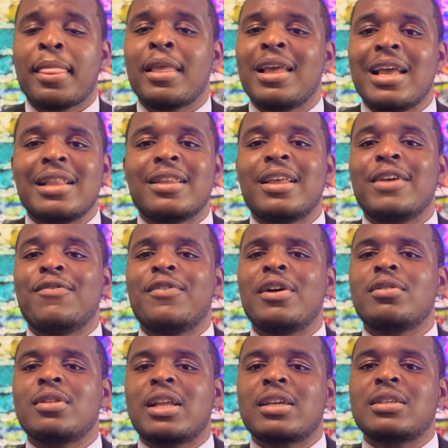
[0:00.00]
it felt
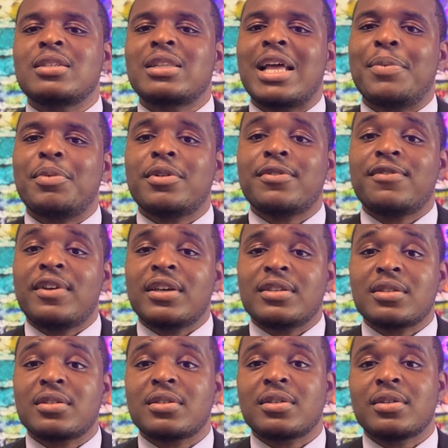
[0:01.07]
like a slap in the
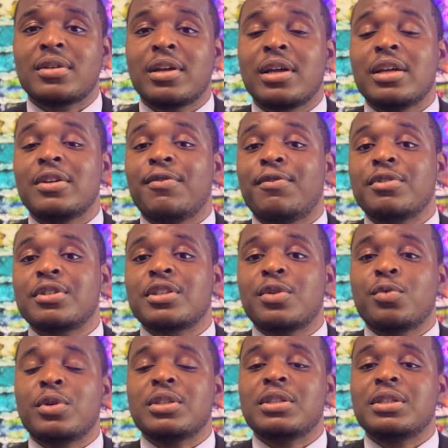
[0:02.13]
face for
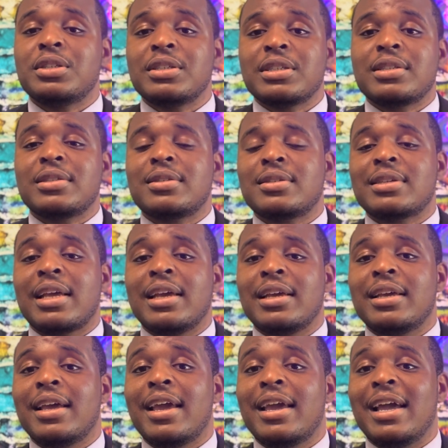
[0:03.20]
someone to just say,
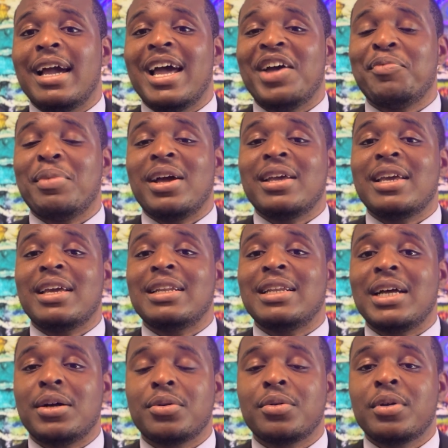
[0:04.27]
hey, I have my hand
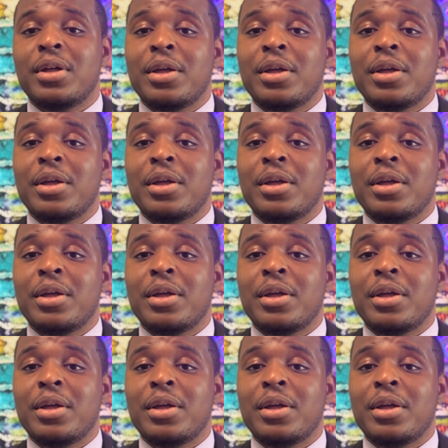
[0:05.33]
out,